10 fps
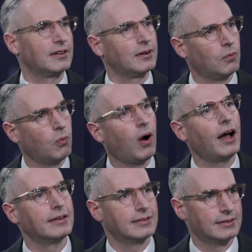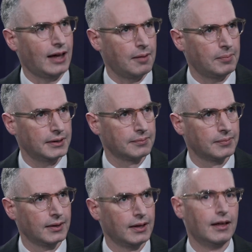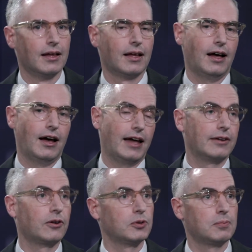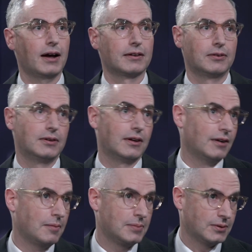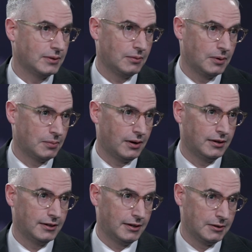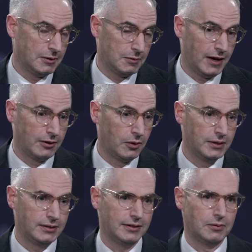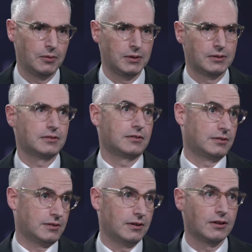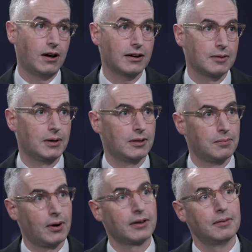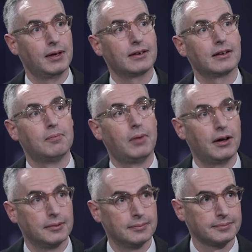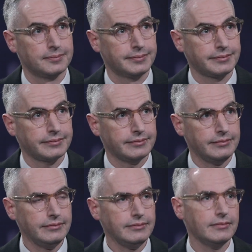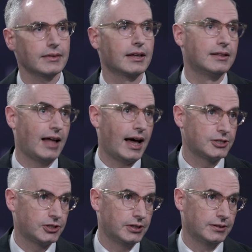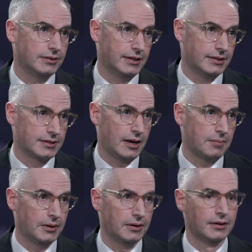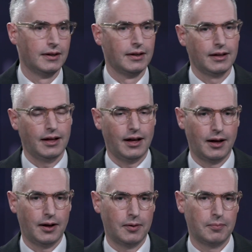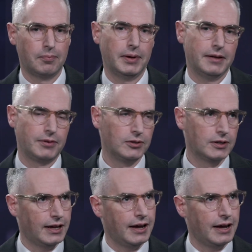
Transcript: like, why is this happening? Uh, and it goes back to another episode that we uh, I know we did where we started talking about the market making a bottom last year in, in the summer. Um, but if you looked at